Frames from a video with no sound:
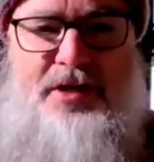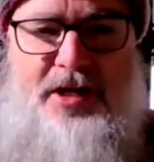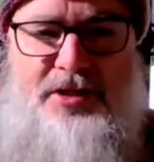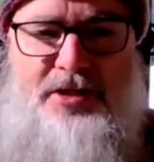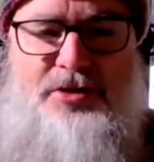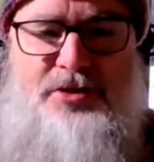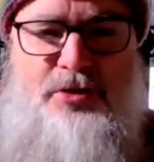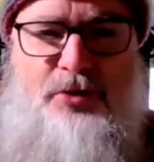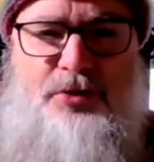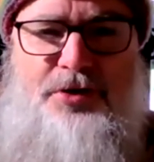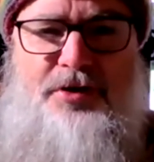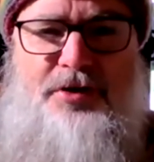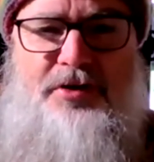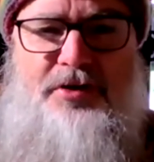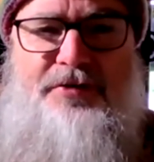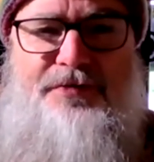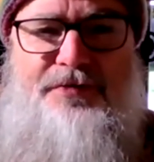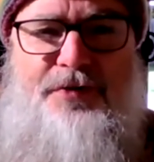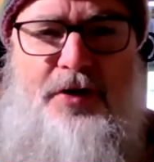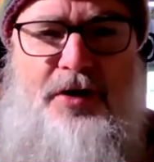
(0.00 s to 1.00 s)
Yes, Lord,
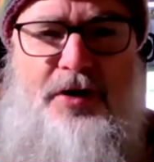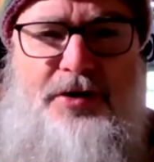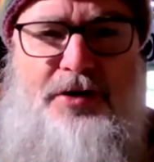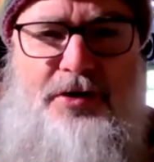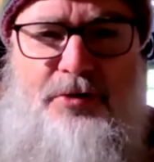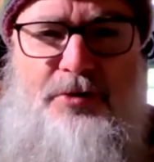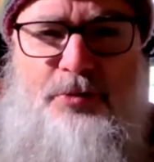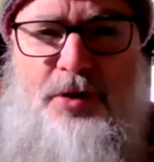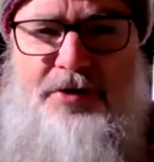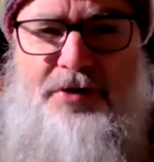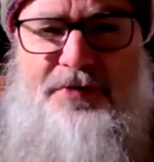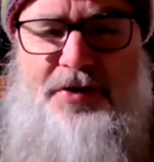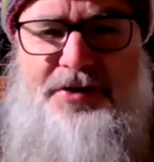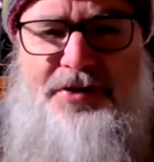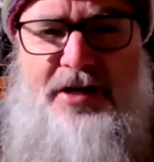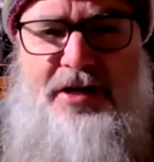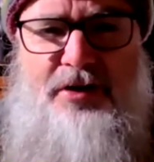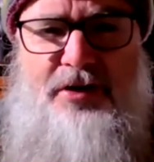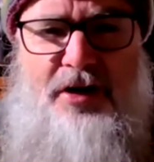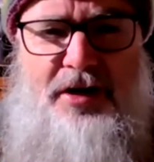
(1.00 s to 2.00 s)
I'm going to follow you. What if
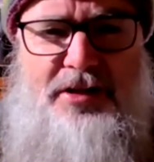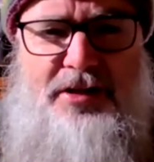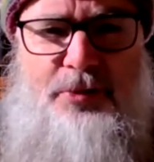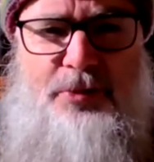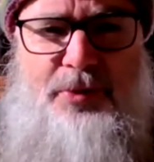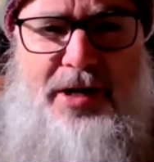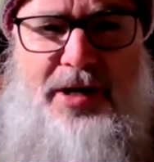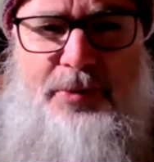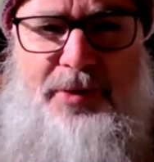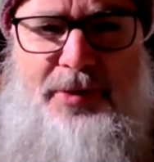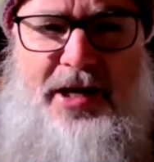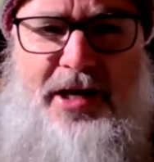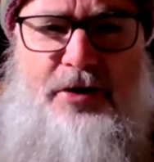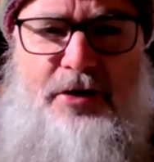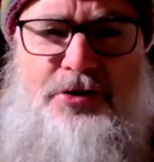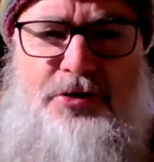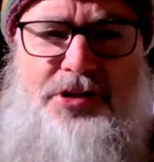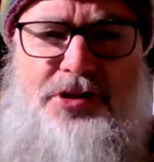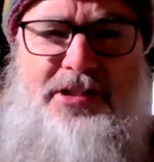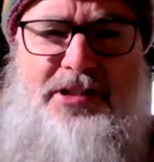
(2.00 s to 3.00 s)
I don't like the way we
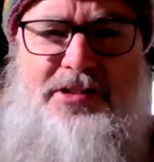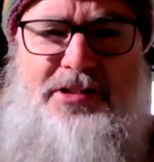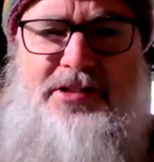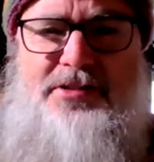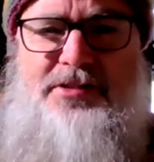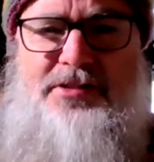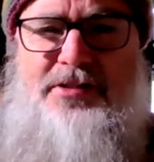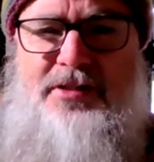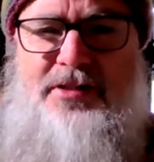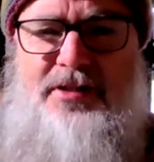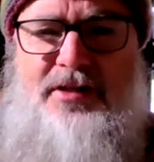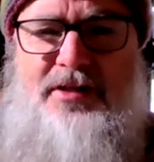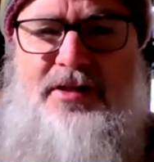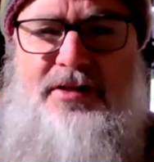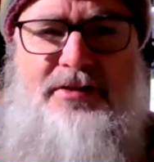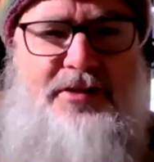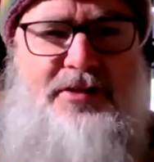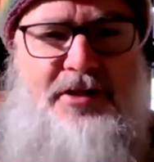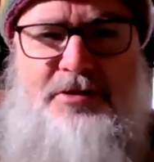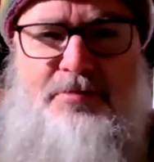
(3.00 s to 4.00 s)
go, Jesus?
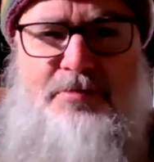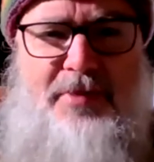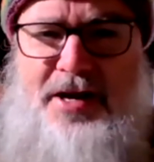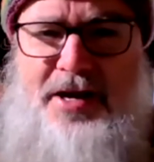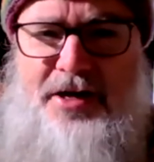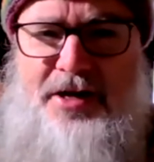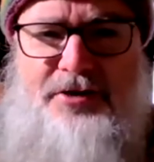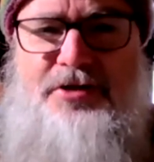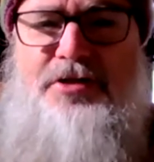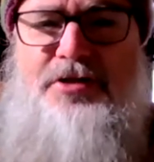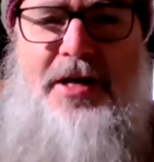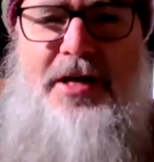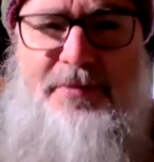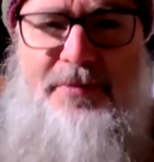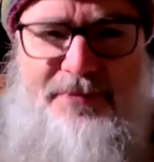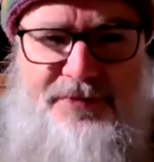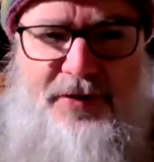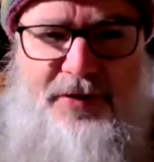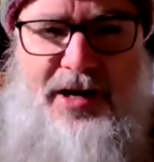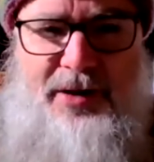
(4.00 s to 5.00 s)
Doesn't matter. Just
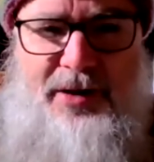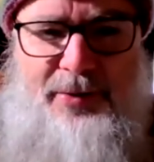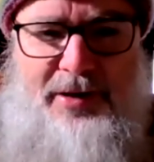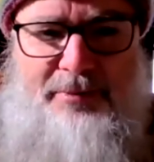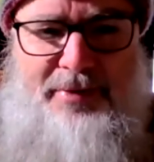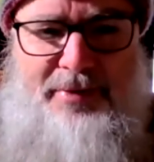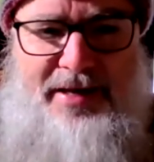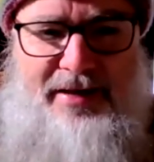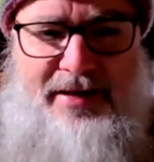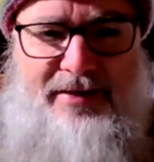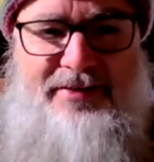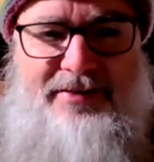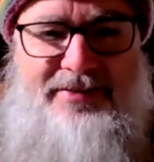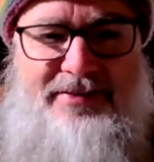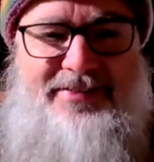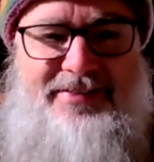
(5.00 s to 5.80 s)
keep following me.